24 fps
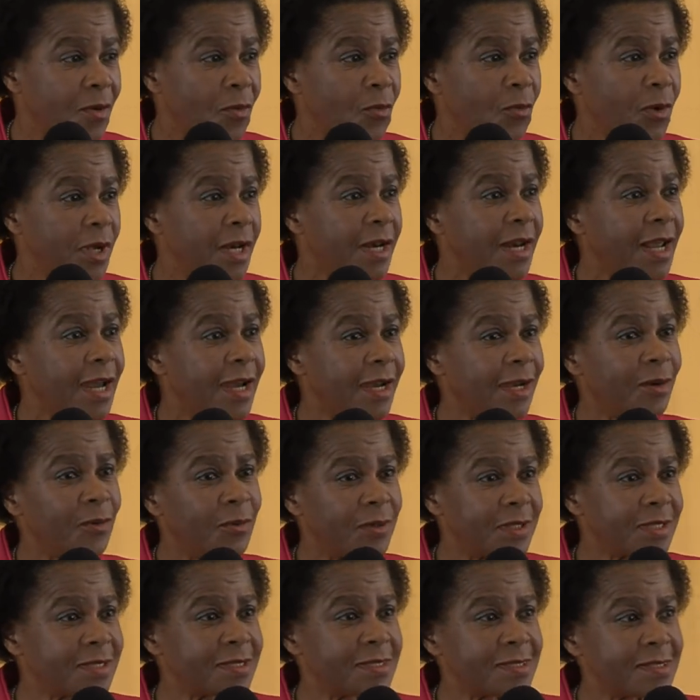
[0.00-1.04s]
When
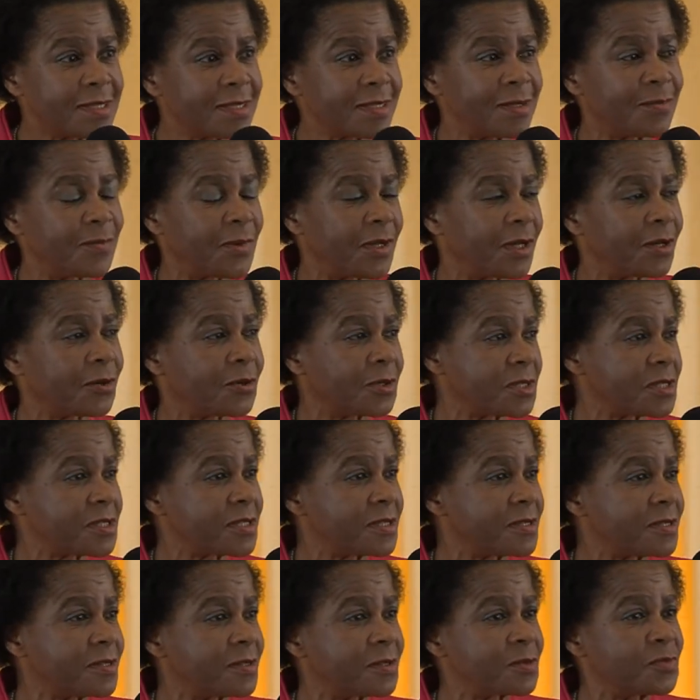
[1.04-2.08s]
I was in the Black
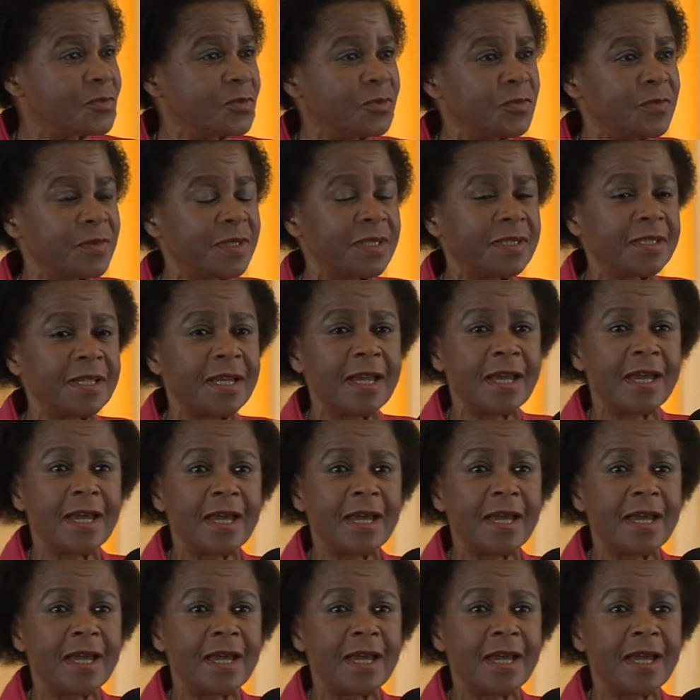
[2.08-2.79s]
Consciousness movement,